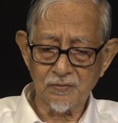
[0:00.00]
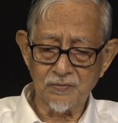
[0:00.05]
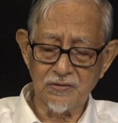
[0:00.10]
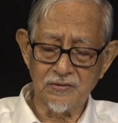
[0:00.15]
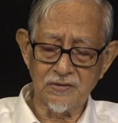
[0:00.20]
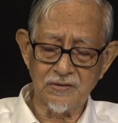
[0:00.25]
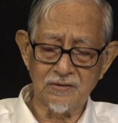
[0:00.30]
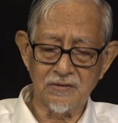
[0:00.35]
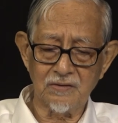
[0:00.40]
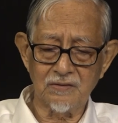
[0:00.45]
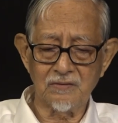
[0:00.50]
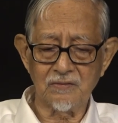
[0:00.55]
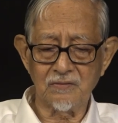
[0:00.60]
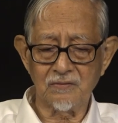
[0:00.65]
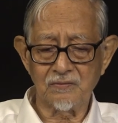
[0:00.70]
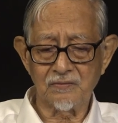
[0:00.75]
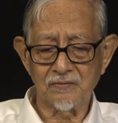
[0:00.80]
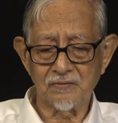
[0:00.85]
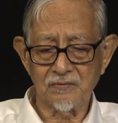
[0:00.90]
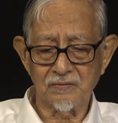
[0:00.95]
of the
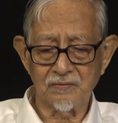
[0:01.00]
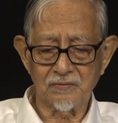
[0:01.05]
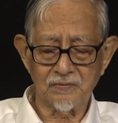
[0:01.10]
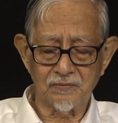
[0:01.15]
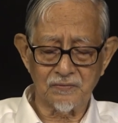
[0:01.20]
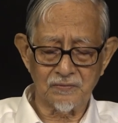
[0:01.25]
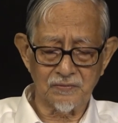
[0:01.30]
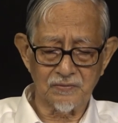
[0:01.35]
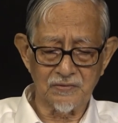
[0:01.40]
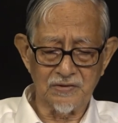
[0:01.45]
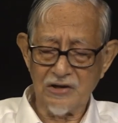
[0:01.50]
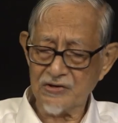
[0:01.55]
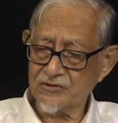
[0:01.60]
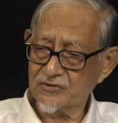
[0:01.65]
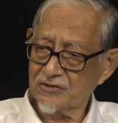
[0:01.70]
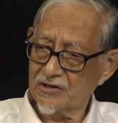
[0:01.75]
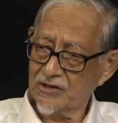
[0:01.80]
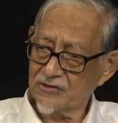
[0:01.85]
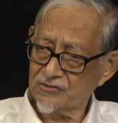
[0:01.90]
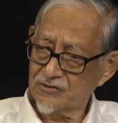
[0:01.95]

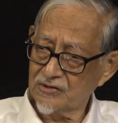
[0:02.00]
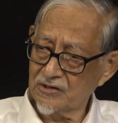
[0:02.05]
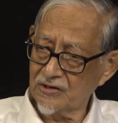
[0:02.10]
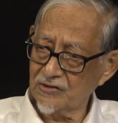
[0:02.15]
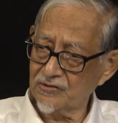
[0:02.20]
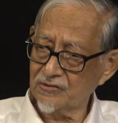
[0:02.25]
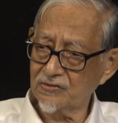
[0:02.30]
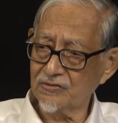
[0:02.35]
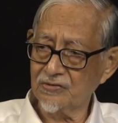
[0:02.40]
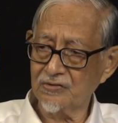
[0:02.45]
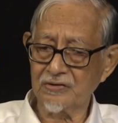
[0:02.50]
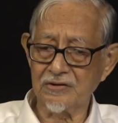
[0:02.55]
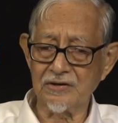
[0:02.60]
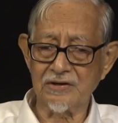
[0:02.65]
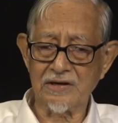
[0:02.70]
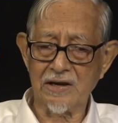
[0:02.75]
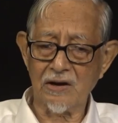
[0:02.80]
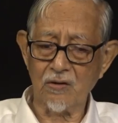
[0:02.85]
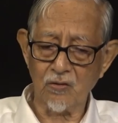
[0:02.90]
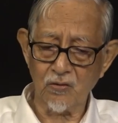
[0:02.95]
restlessness, the
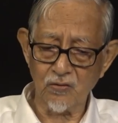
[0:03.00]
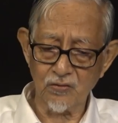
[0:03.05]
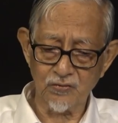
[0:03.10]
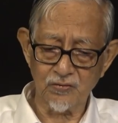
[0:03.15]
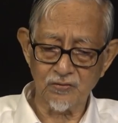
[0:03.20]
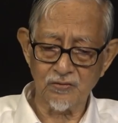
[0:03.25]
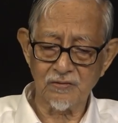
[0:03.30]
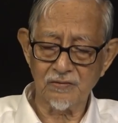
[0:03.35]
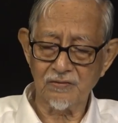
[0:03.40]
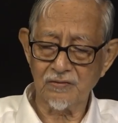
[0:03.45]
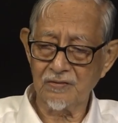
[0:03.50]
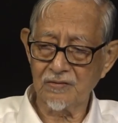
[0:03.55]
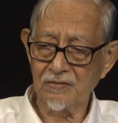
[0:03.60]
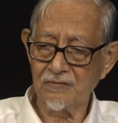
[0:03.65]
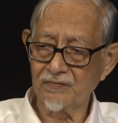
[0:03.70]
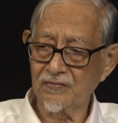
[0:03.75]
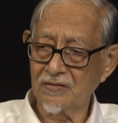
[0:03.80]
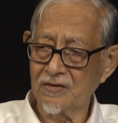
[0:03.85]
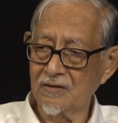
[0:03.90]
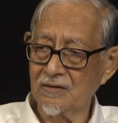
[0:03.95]
chaos,
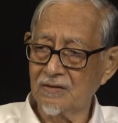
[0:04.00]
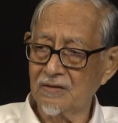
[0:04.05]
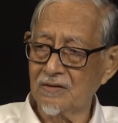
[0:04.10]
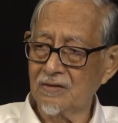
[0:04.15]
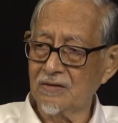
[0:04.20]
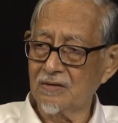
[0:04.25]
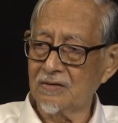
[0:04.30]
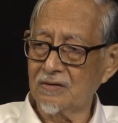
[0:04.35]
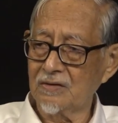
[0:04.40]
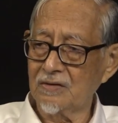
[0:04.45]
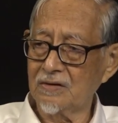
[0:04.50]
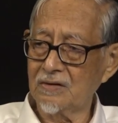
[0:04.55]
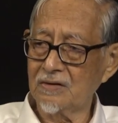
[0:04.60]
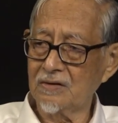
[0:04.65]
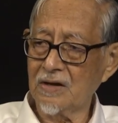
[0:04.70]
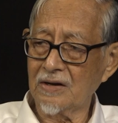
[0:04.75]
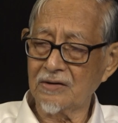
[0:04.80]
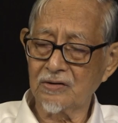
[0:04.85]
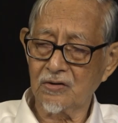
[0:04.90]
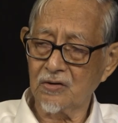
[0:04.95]

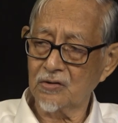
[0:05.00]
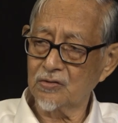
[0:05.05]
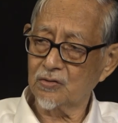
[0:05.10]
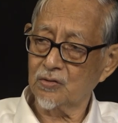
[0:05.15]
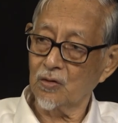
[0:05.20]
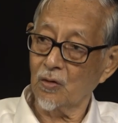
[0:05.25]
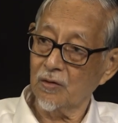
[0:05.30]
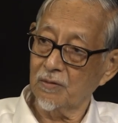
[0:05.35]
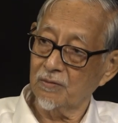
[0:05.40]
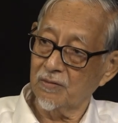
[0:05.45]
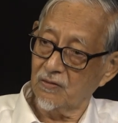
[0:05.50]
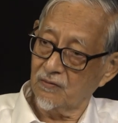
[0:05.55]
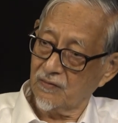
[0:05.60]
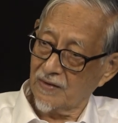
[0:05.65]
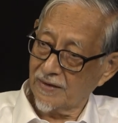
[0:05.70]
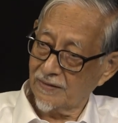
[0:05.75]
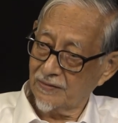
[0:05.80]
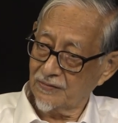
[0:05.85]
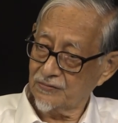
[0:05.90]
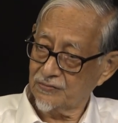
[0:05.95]
the uncontrollable
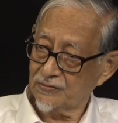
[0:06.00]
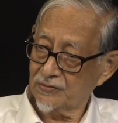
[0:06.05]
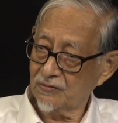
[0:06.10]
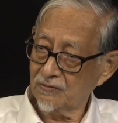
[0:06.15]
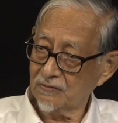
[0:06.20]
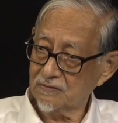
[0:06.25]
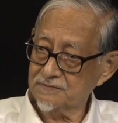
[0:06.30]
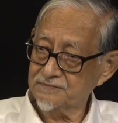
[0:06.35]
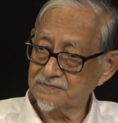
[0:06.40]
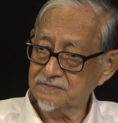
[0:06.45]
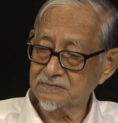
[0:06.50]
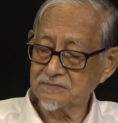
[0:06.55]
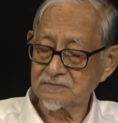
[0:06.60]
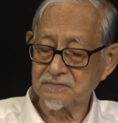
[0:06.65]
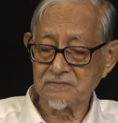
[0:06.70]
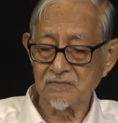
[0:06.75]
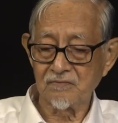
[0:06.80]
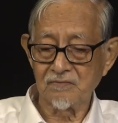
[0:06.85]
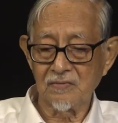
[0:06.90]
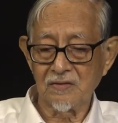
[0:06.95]
violence,
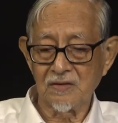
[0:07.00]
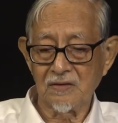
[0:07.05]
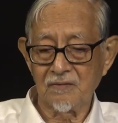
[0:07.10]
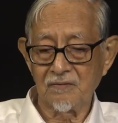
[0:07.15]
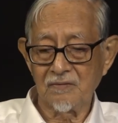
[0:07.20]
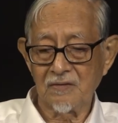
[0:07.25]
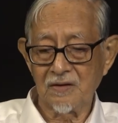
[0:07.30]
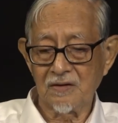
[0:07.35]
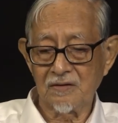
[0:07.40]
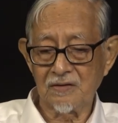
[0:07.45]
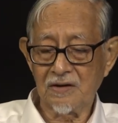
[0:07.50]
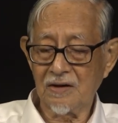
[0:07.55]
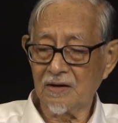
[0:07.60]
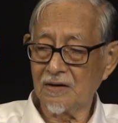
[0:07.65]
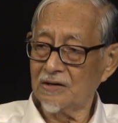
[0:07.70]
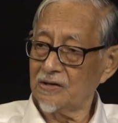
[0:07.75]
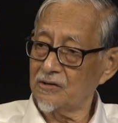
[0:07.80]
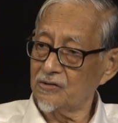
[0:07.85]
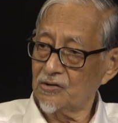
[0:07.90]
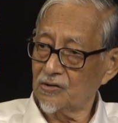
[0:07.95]
their
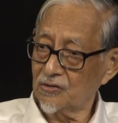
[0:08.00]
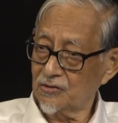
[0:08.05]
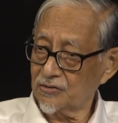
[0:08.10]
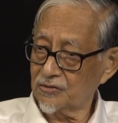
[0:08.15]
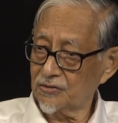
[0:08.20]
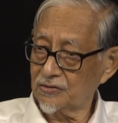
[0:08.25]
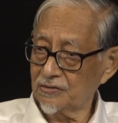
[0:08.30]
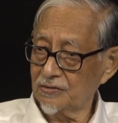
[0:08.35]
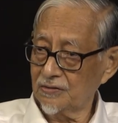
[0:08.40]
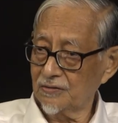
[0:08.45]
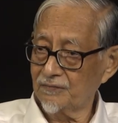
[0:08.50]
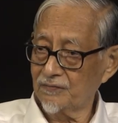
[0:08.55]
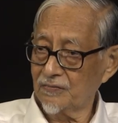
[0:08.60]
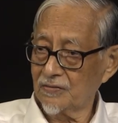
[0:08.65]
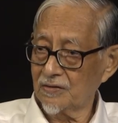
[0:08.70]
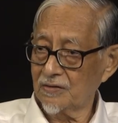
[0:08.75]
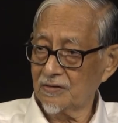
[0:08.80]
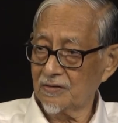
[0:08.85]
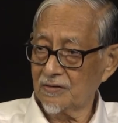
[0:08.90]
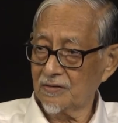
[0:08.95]
leaders
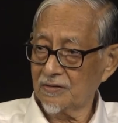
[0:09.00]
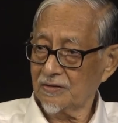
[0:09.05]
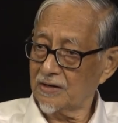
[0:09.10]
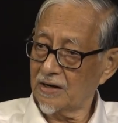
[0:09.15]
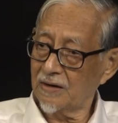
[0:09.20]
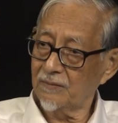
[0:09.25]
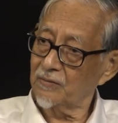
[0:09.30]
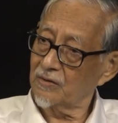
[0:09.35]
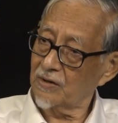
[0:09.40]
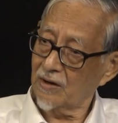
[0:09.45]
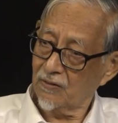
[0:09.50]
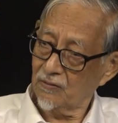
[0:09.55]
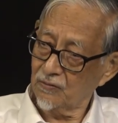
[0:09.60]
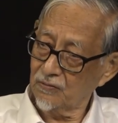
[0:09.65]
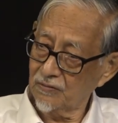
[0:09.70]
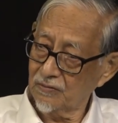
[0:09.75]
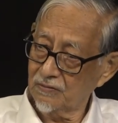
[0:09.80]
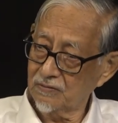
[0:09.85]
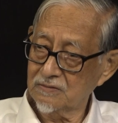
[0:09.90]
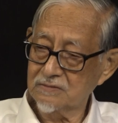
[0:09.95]
came
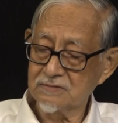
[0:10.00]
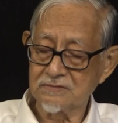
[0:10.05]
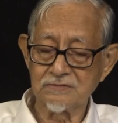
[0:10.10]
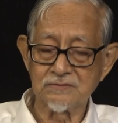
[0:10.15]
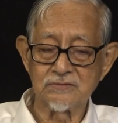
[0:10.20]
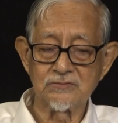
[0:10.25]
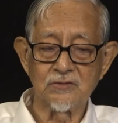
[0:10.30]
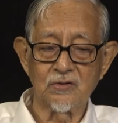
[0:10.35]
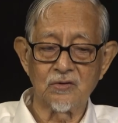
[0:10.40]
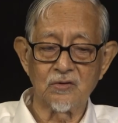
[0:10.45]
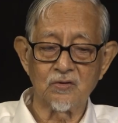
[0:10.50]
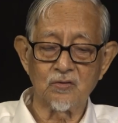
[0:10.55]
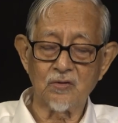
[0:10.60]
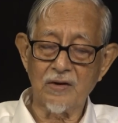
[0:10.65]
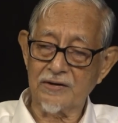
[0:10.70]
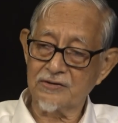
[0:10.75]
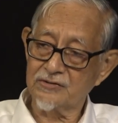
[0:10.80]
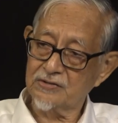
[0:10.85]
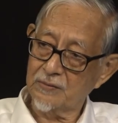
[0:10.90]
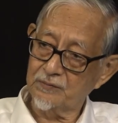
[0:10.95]
round to
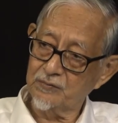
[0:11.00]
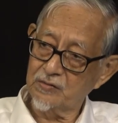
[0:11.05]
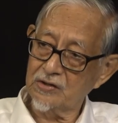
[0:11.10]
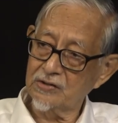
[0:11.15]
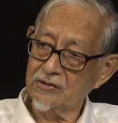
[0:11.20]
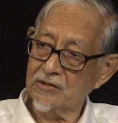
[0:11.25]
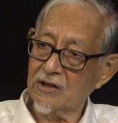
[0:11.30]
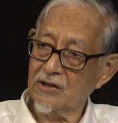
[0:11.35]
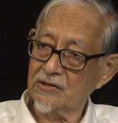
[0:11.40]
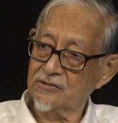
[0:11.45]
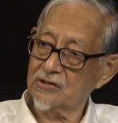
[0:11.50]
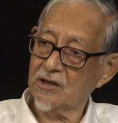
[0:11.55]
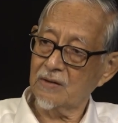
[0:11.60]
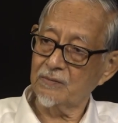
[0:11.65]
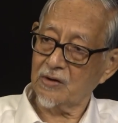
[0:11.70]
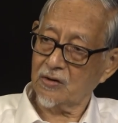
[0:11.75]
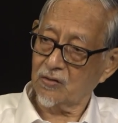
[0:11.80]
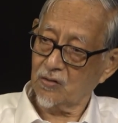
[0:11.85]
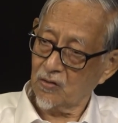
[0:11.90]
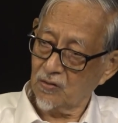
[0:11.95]
accepting the
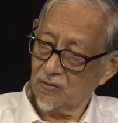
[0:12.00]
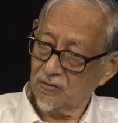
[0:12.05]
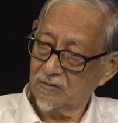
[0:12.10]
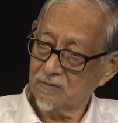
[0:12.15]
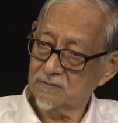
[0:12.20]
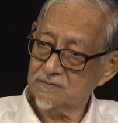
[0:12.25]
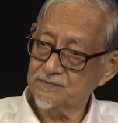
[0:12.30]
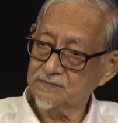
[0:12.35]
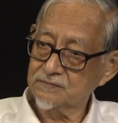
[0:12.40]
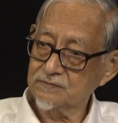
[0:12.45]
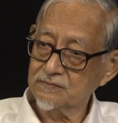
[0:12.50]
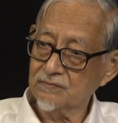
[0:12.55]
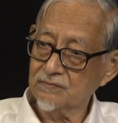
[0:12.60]
Assam Accord. Yeah.